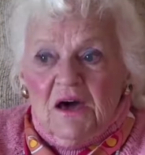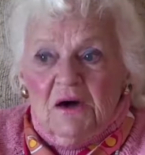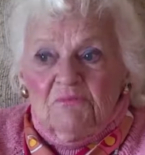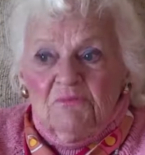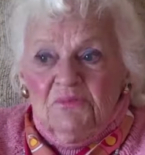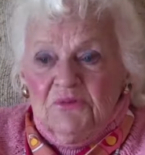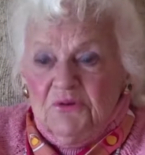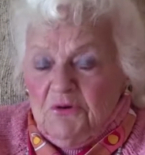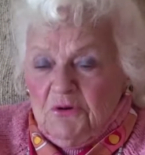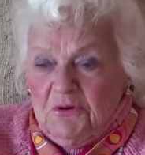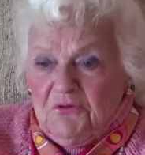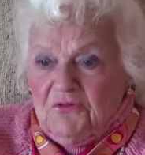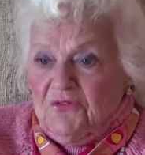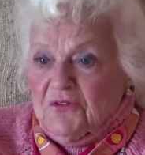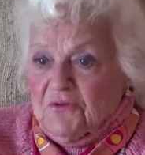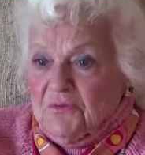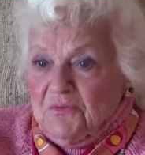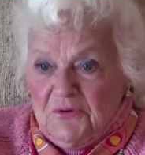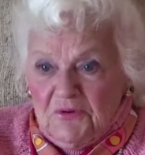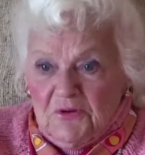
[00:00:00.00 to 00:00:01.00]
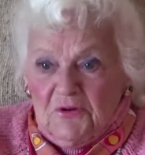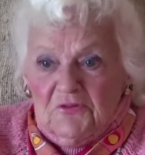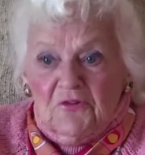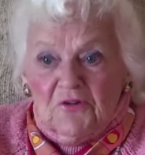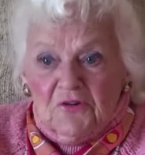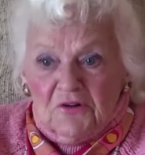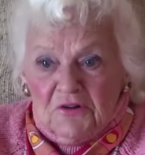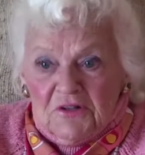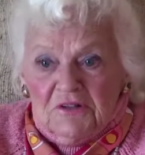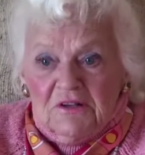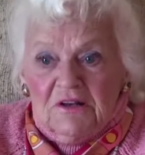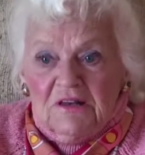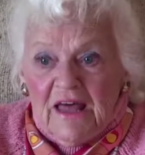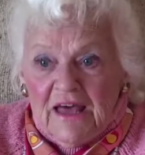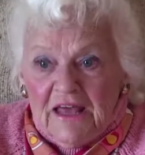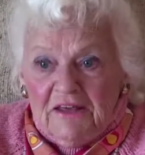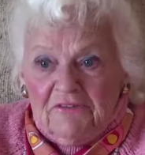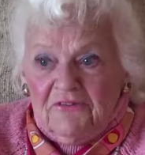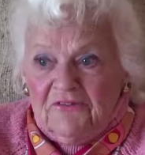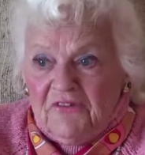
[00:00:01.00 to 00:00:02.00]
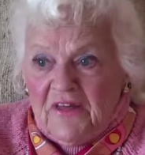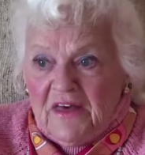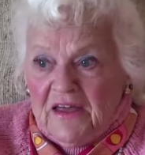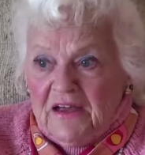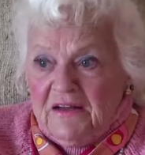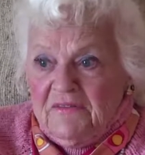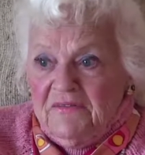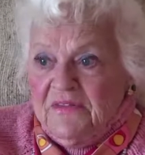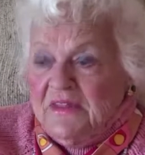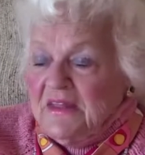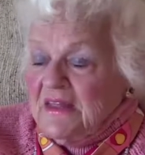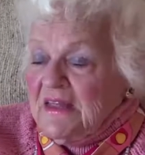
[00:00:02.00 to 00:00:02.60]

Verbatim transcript: a beautiful, beautiful little life there.